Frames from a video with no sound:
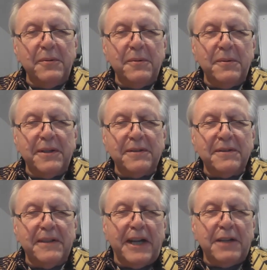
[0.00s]
who
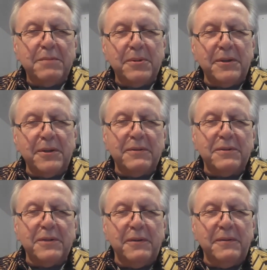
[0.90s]
is an expert of
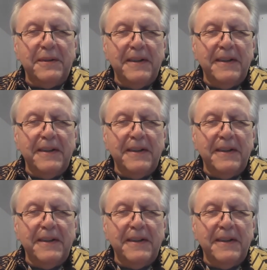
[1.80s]
his own,